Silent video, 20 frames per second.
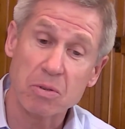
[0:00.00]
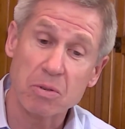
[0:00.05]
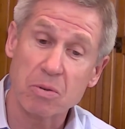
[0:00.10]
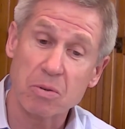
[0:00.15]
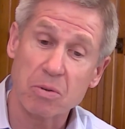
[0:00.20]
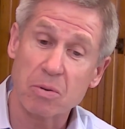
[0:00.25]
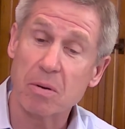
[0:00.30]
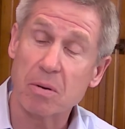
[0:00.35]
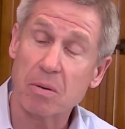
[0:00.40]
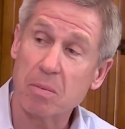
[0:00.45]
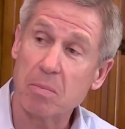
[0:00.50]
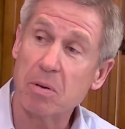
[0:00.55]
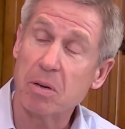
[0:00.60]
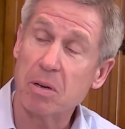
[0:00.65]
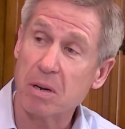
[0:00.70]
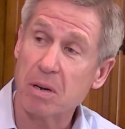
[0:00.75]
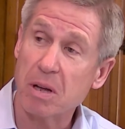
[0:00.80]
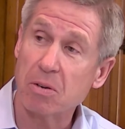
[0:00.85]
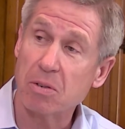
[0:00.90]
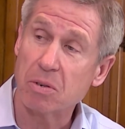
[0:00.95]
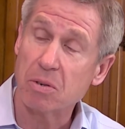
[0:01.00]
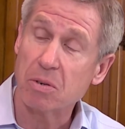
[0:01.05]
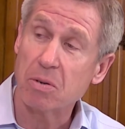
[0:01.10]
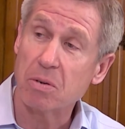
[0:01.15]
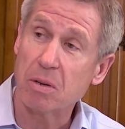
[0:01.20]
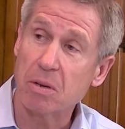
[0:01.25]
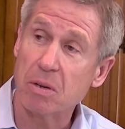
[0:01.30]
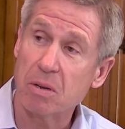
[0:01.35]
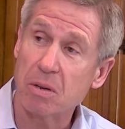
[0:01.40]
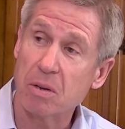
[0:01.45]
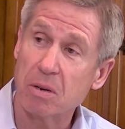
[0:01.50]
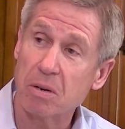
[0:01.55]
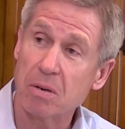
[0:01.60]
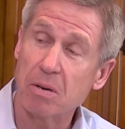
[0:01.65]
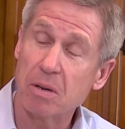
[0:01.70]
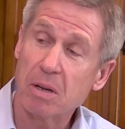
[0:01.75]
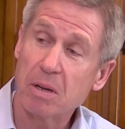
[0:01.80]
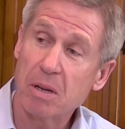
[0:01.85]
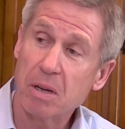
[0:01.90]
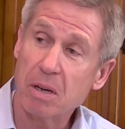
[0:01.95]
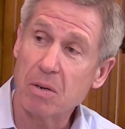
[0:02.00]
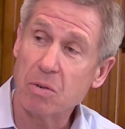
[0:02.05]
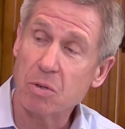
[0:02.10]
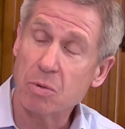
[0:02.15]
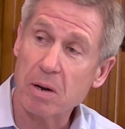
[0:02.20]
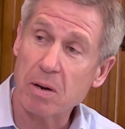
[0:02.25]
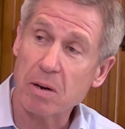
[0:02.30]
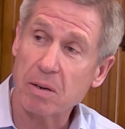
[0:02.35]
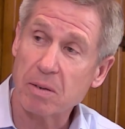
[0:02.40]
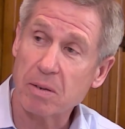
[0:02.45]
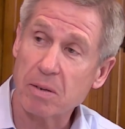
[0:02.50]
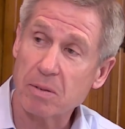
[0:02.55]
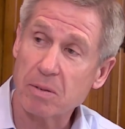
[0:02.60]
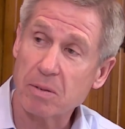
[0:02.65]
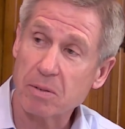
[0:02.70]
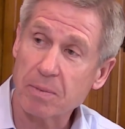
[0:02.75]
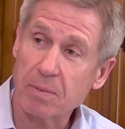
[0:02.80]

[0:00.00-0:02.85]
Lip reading: to $1 billion in new spending. So